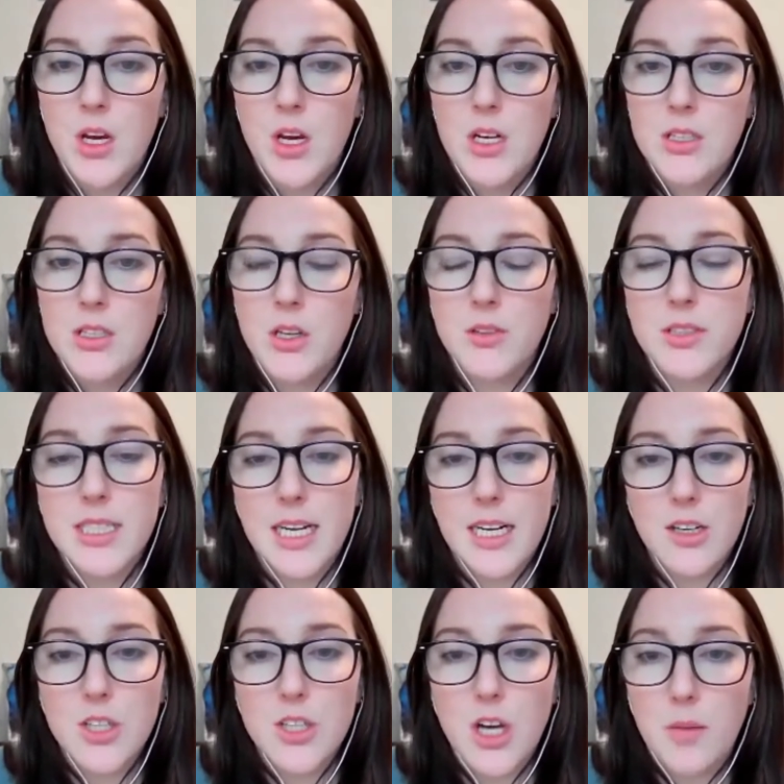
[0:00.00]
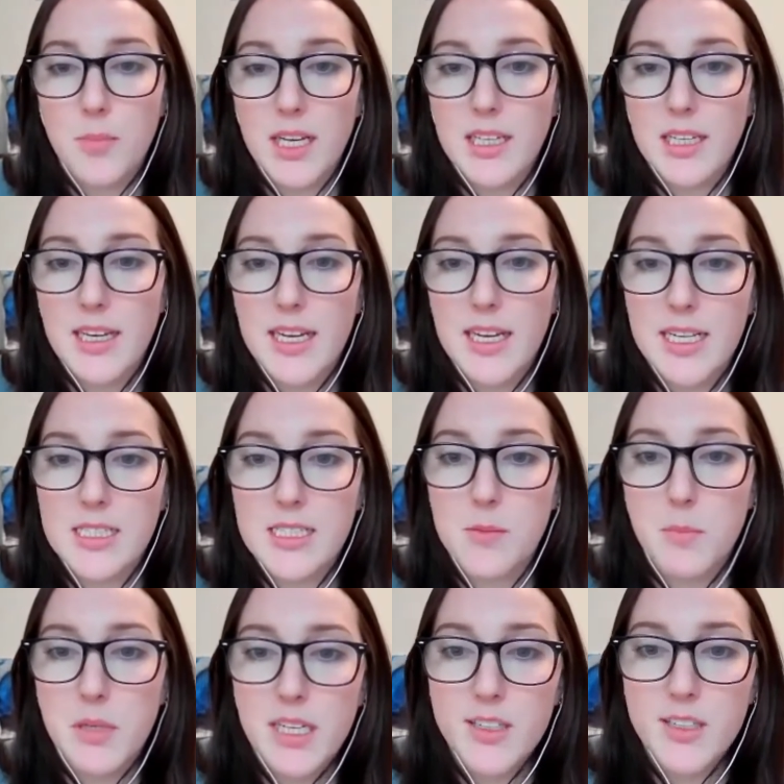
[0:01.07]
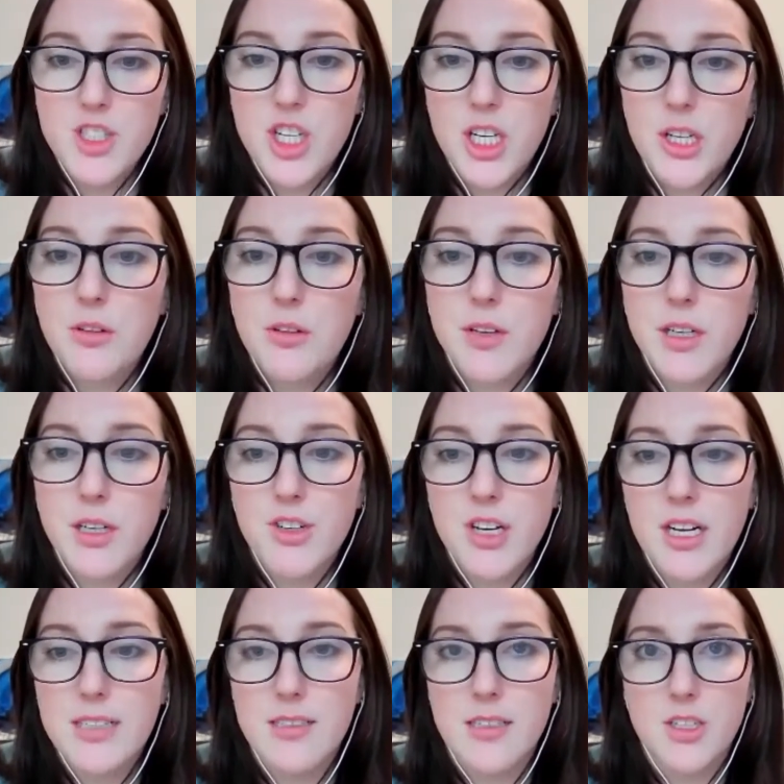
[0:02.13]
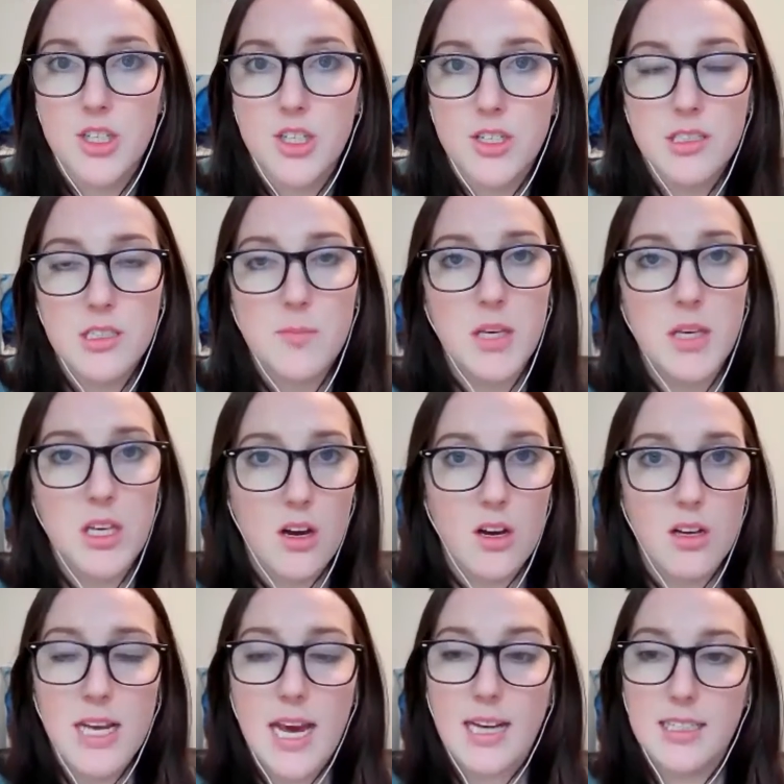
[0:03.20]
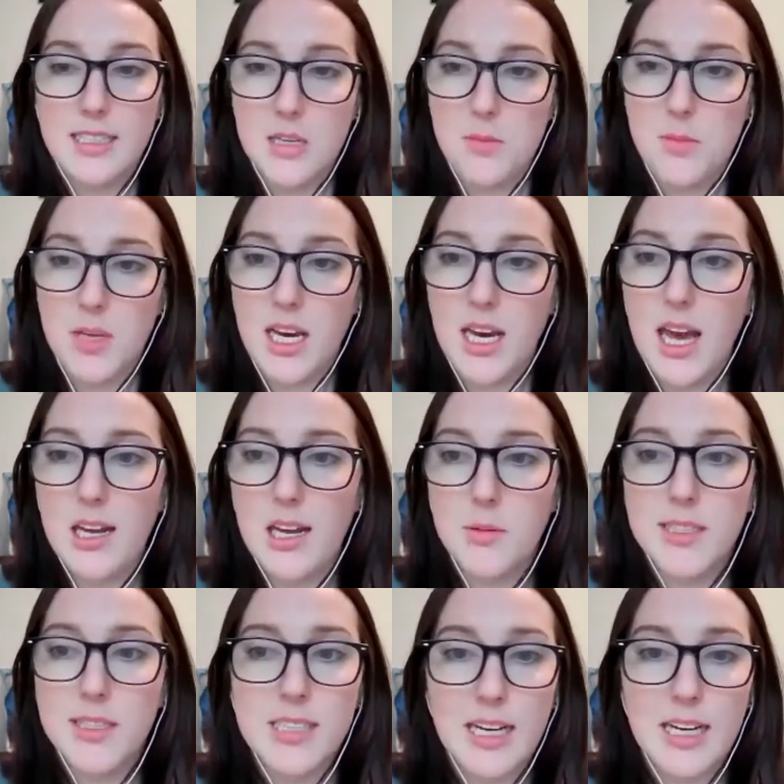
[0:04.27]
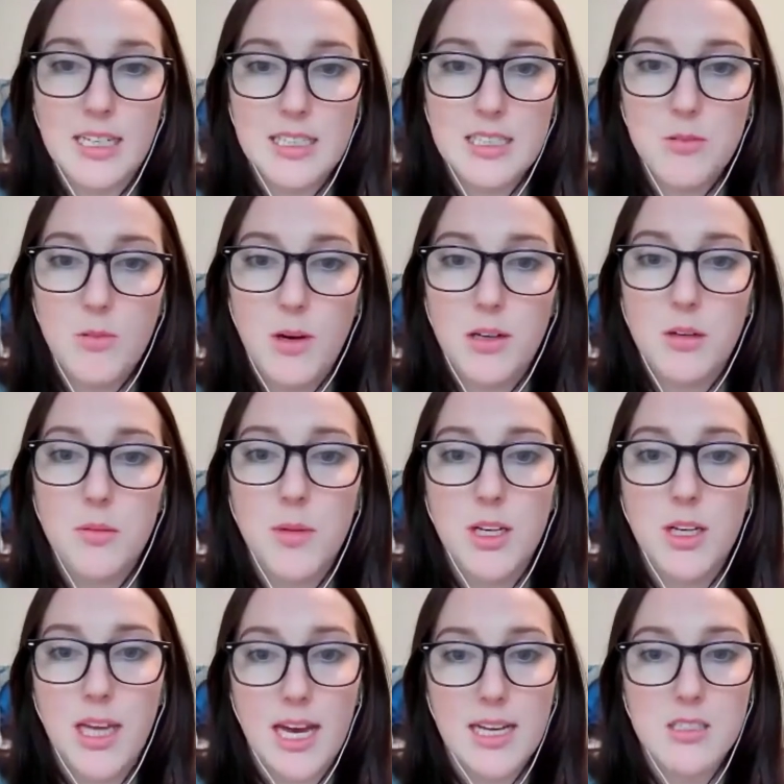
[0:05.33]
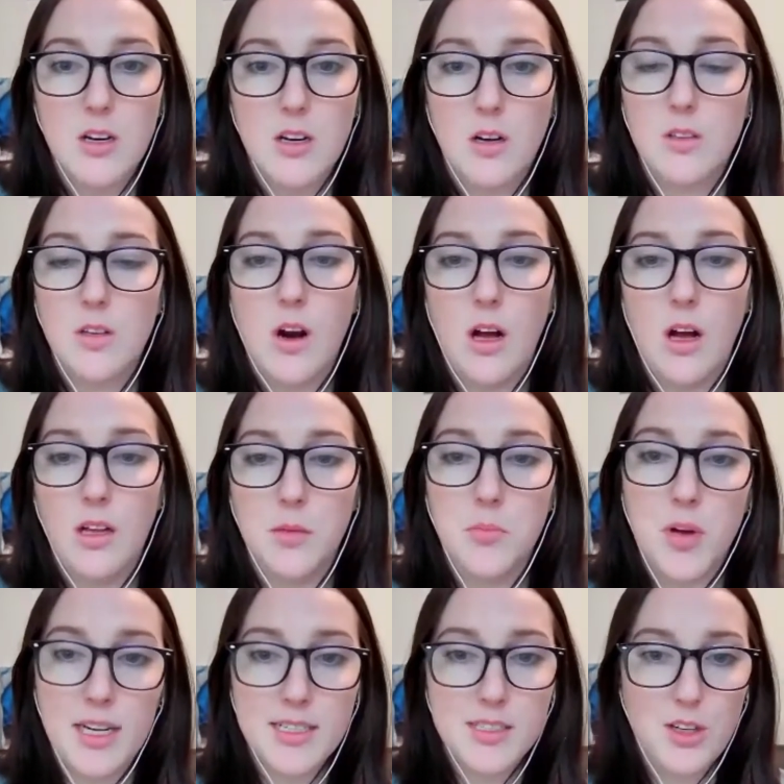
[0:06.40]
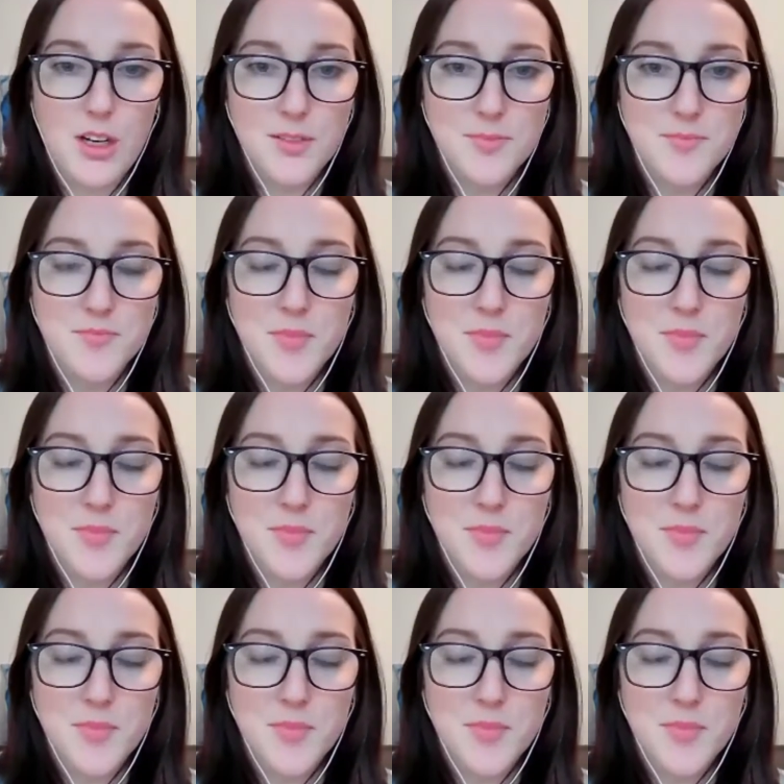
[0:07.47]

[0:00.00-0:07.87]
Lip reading: So today our topic is PhD career transitions beyond academia, and I'm excited to welcome our guest, Dr. Holly Prescott.